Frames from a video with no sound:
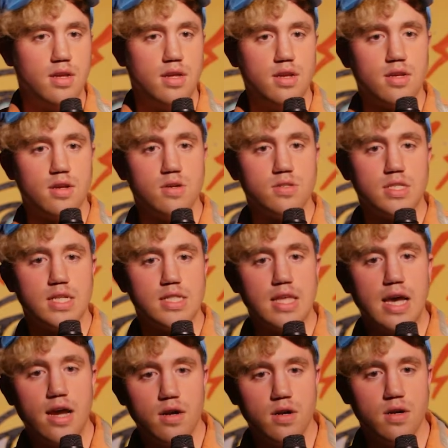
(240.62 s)
And he goes, did
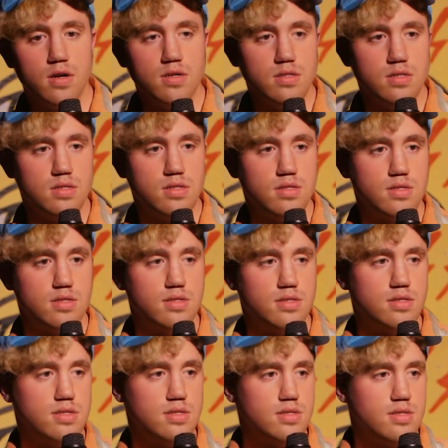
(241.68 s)
that hurt?
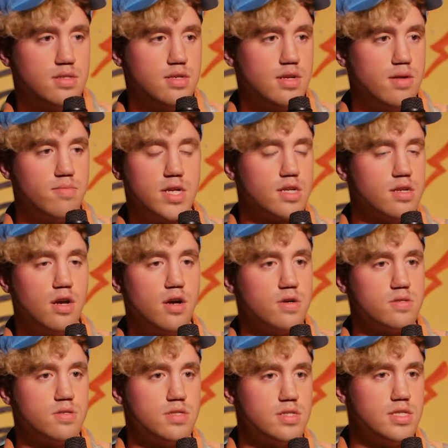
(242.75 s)
And I'm like,
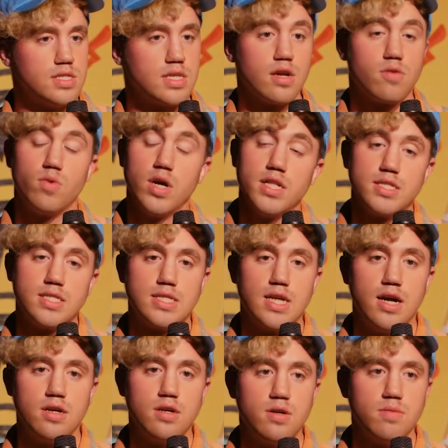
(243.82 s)
no. And he's like, well, it's
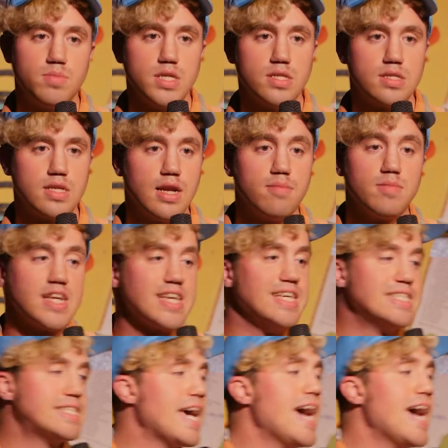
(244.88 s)
not herpes. And I'm like, is